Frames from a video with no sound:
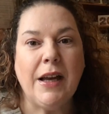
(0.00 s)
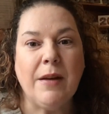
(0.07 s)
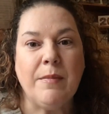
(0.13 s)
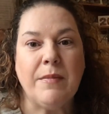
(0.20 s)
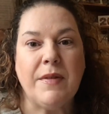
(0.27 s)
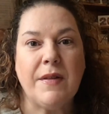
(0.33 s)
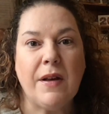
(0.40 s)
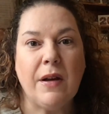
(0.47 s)

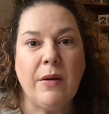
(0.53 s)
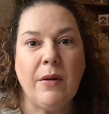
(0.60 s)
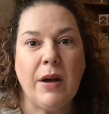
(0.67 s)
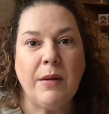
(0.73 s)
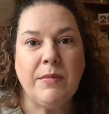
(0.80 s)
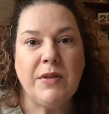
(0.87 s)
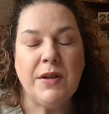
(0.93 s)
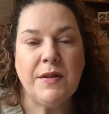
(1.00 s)
So
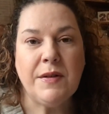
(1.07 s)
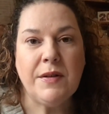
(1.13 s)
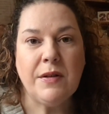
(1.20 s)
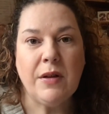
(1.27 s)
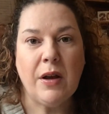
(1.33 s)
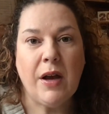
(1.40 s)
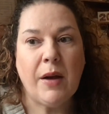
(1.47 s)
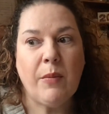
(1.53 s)
I'm just
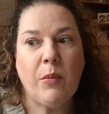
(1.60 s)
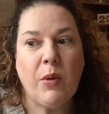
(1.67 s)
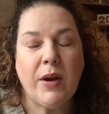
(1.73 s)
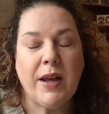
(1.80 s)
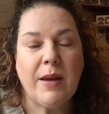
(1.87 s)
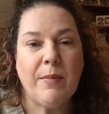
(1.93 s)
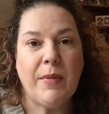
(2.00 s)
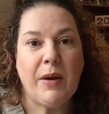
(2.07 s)

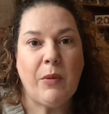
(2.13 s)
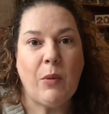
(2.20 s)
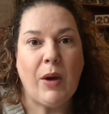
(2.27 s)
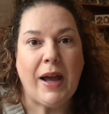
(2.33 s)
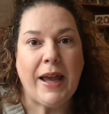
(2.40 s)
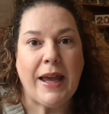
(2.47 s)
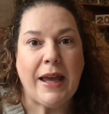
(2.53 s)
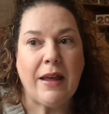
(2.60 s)
working my
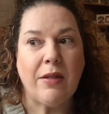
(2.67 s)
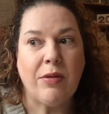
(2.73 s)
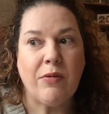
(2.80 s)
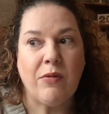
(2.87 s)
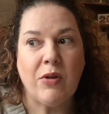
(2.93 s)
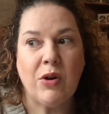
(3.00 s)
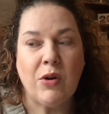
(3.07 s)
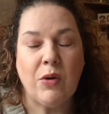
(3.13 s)
way
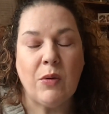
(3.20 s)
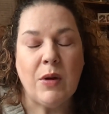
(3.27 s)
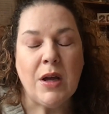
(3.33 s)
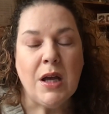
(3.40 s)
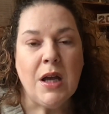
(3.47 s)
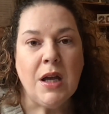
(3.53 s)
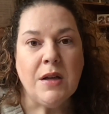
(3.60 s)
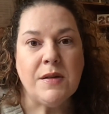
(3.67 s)
through
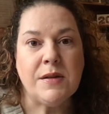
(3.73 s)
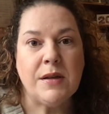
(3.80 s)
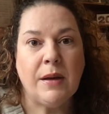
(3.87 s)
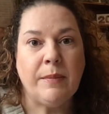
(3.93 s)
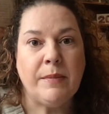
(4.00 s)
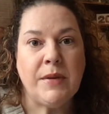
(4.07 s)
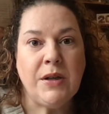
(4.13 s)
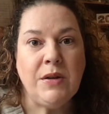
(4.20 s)

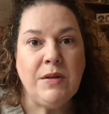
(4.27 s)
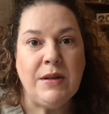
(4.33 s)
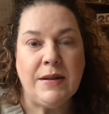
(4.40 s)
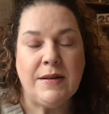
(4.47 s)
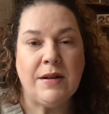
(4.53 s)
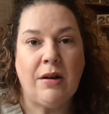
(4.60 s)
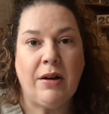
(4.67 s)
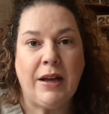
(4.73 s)
some new
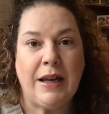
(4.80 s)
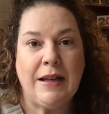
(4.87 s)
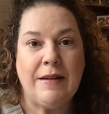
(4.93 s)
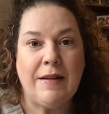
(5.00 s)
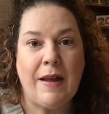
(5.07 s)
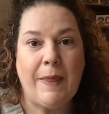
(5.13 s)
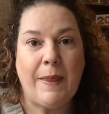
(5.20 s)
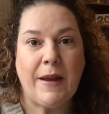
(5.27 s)
designs,
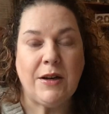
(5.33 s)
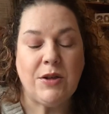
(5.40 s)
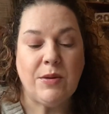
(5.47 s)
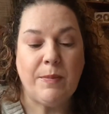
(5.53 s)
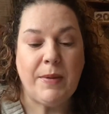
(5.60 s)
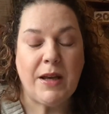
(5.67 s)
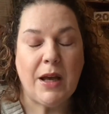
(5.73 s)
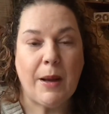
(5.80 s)
and they should
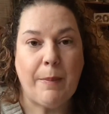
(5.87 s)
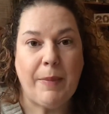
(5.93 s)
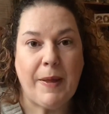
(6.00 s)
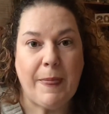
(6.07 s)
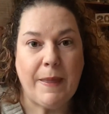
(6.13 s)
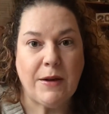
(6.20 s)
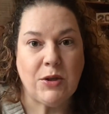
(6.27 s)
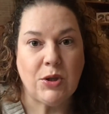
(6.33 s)
be up in
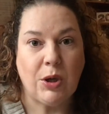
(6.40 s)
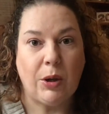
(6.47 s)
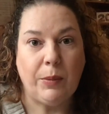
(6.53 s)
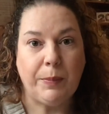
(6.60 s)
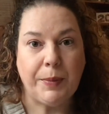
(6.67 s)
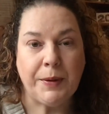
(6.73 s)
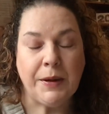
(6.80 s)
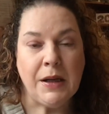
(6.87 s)
the shop
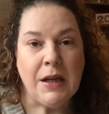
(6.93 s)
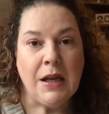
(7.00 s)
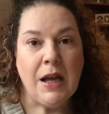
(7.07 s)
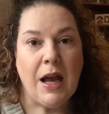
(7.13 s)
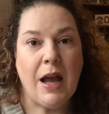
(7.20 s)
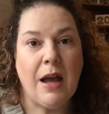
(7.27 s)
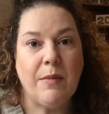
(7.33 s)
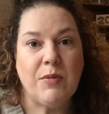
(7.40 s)

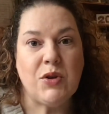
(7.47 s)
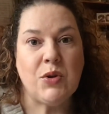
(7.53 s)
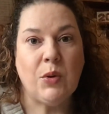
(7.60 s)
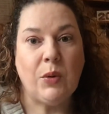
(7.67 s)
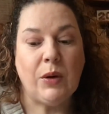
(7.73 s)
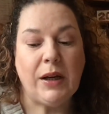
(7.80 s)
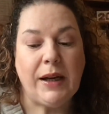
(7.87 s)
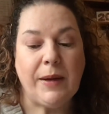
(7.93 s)

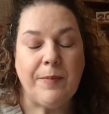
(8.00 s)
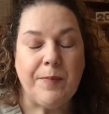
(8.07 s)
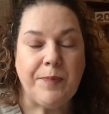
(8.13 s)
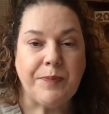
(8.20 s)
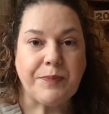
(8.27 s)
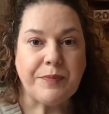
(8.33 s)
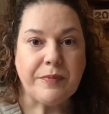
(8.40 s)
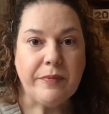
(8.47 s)
shortly.
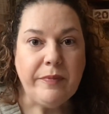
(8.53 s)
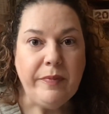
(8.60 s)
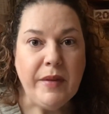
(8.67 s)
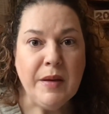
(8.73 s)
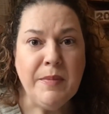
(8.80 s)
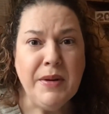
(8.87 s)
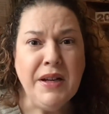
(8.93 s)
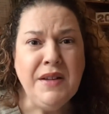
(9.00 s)

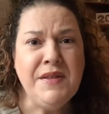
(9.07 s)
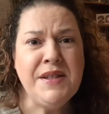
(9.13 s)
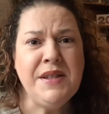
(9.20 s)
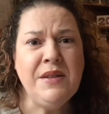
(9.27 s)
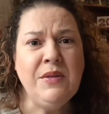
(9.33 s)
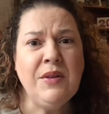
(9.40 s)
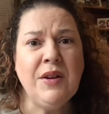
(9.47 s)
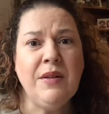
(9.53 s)
But I've
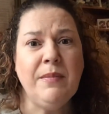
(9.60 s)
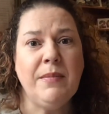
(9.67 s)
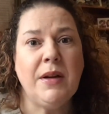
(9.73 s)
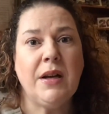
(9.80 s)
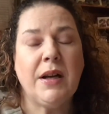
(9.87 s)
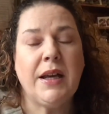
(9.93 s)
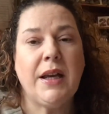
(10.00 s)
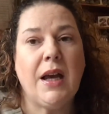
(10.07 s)
still got
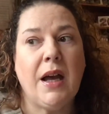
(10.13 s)
my